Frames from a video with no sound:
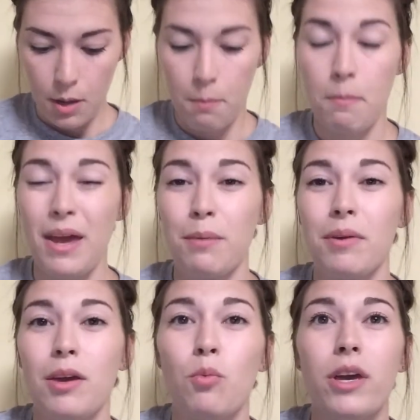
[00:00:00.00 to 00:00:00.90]

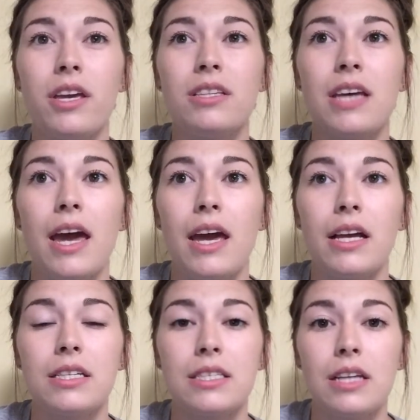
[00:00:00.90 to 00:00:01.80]
Maybe we
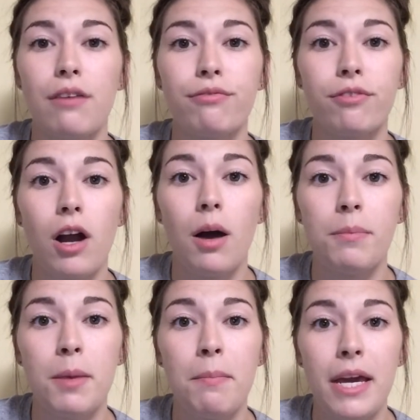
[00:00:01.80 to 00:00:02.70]
take stuff from
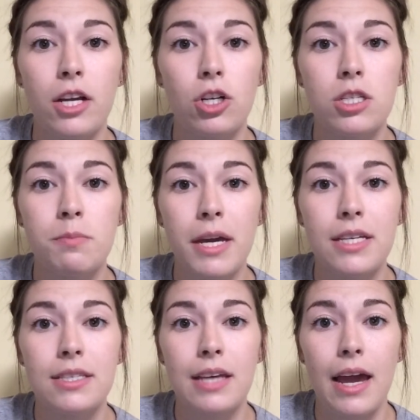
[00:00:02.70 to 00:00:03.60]
the
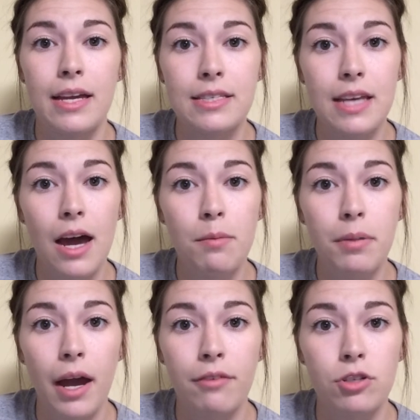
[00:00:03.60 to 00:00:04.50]
Makerspace ASAP
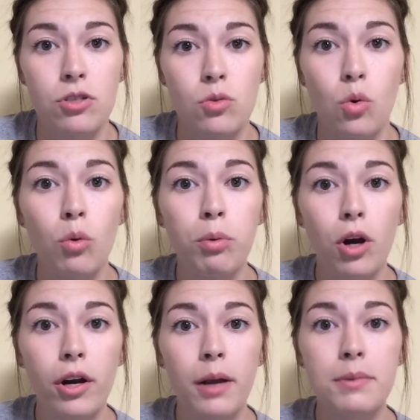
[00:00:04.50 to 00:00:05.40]
after school
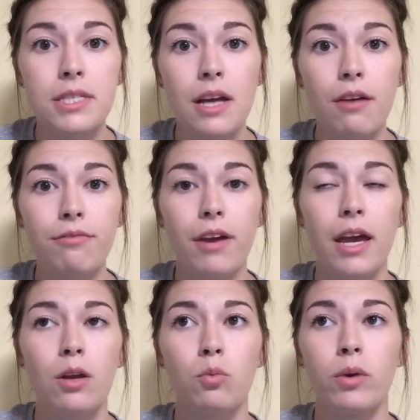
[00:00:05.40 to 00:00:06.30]
program stuff
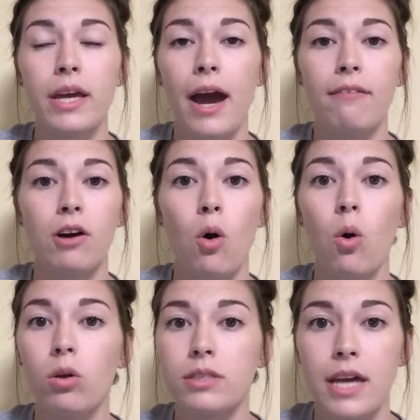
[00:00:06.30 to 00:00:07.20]
and we have a
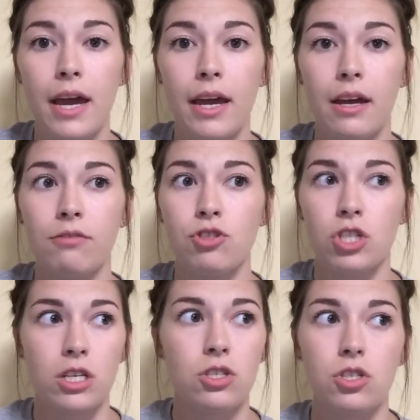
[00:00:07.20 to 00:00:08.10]
whole day of
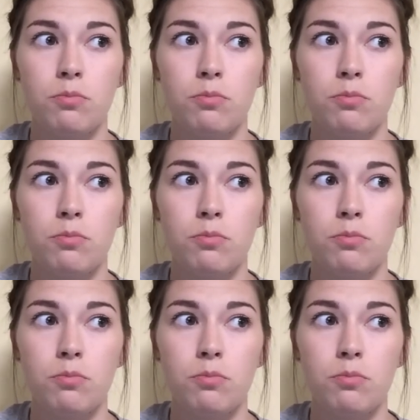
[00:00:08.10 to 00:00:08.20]
just